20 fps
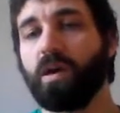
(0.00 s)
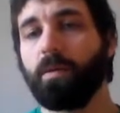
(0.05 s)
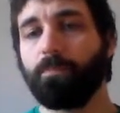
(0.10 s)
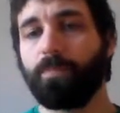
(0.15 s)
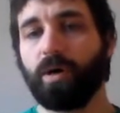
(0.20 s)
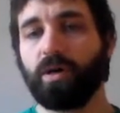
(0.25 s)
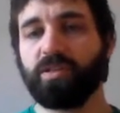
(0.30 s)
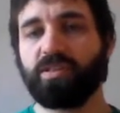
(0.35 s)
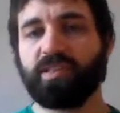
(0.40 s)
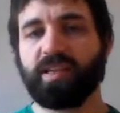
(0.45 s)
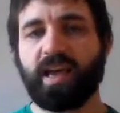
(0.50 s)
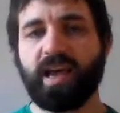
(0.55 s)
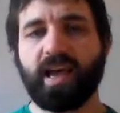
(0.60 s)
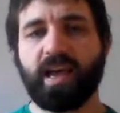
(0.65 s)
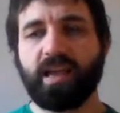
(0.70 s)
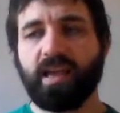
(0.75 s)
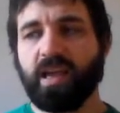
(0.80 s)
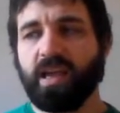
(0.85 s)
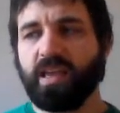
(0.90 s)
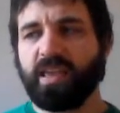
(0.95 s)
But
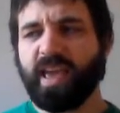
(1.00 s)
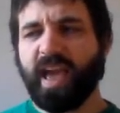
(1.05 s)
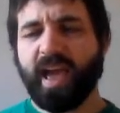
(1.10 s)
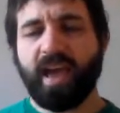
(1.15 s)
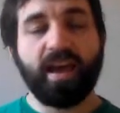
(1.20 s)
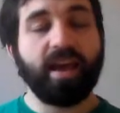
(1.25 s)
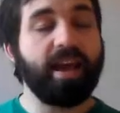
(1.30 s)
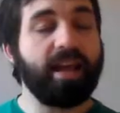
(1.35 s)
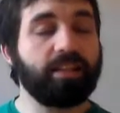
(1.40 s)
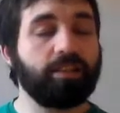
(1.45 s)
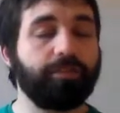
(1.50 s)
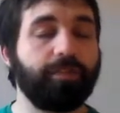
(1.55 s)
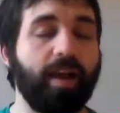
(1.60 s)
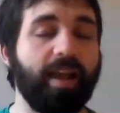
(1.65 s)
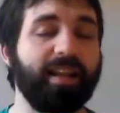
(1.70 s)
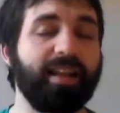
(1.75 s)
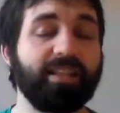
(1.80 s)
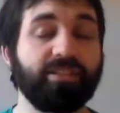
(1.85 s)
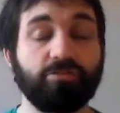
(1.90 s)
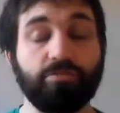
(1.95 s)
yeah, it's
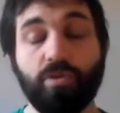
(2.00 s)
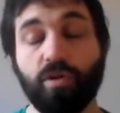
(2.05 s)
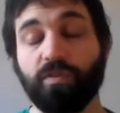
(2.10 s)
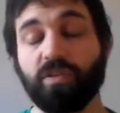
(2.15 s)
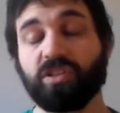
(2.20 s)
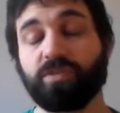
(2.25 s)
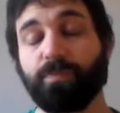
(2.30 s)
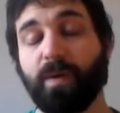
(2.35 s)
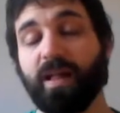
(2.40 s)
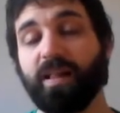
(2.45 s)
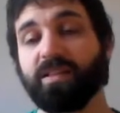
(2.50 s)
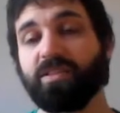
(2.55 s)
fine. It's a removal spell.